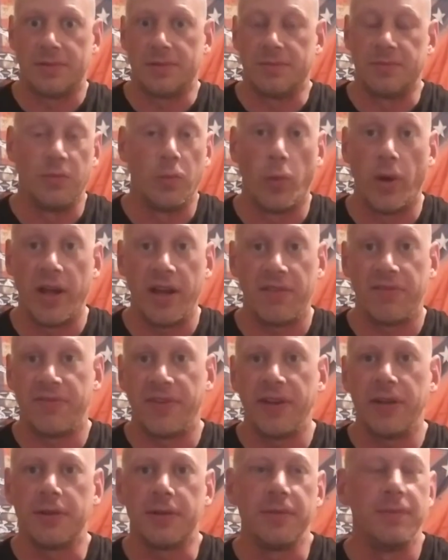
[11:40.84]
way I
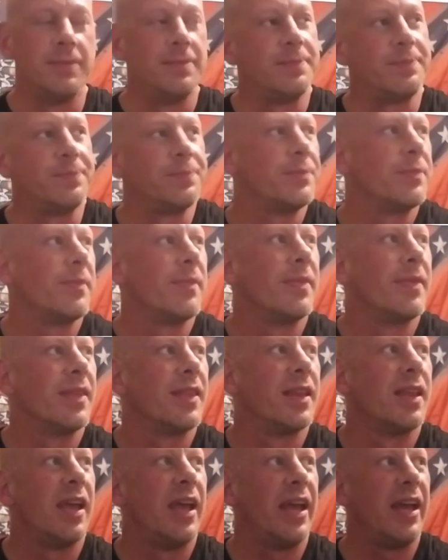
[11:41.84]
felt.
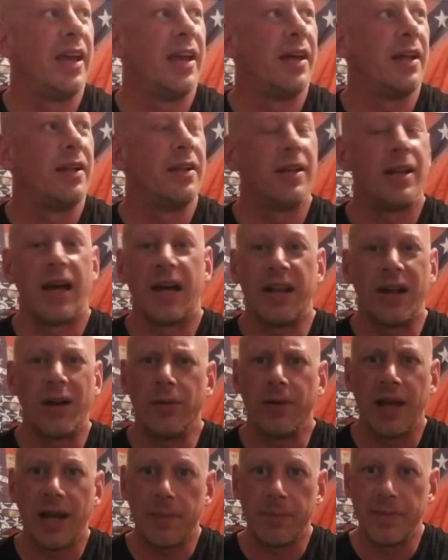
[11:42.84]
And I don't
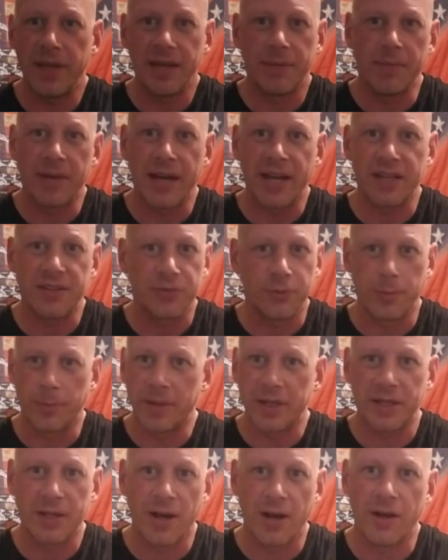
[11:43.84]
like Big Macs from
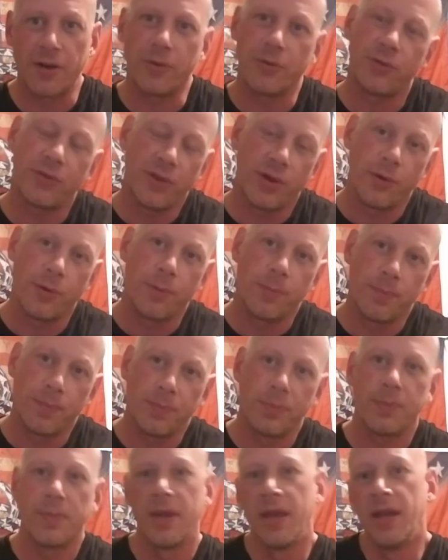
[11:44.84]
McDonald's, so
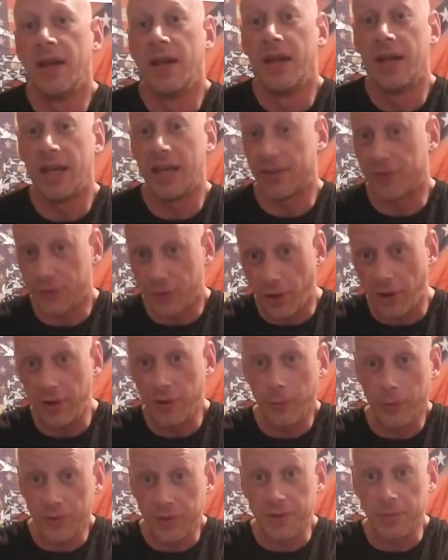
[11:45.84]
it
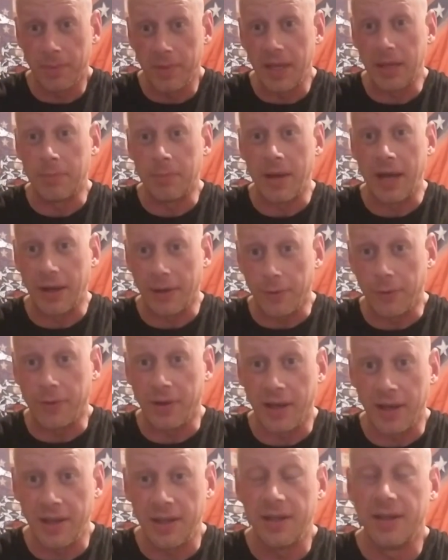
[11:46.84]
started with the Big Mac,
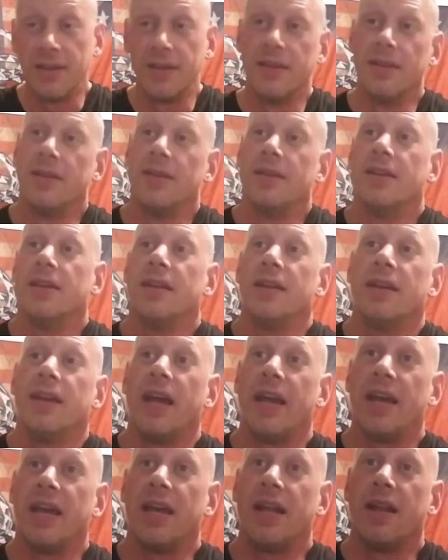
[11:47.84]
okay?
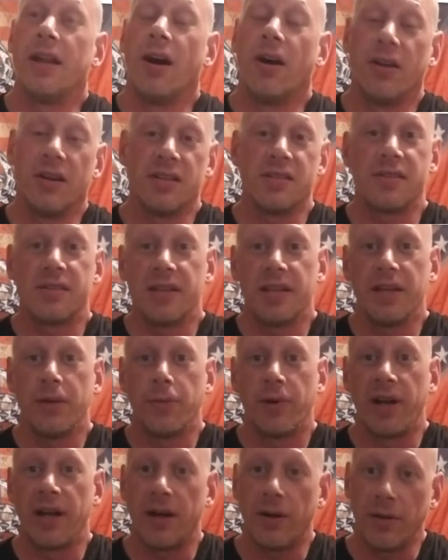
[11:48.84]
And honestly,
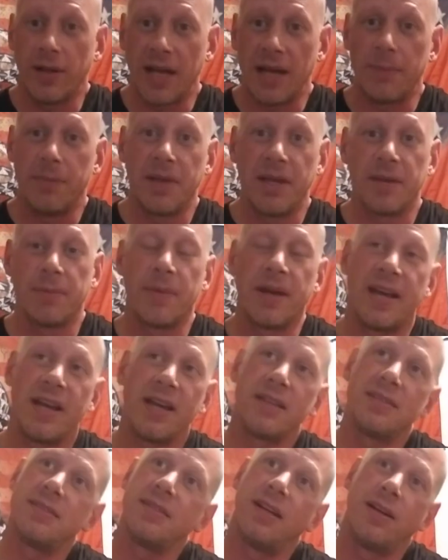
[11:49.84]
where I don't like Big
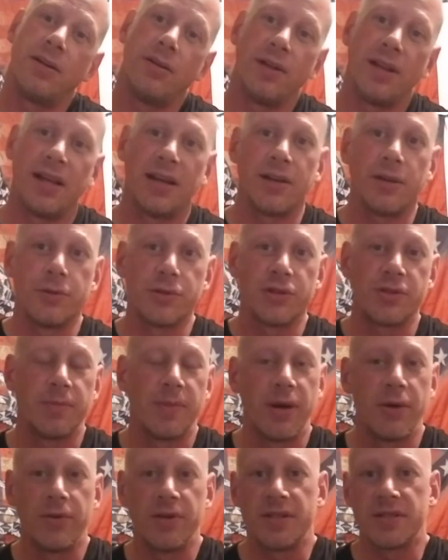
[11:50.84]
Macs, I don't like
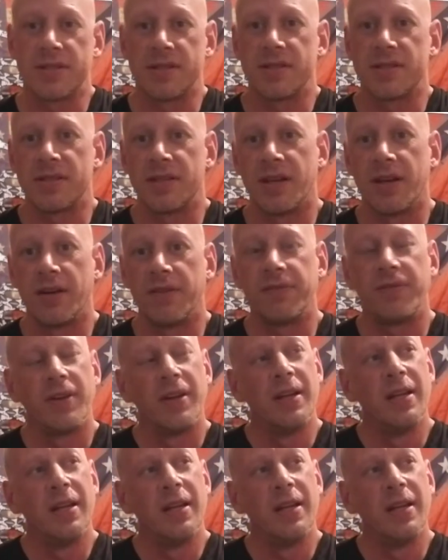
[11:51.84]
Oshimonius' stuff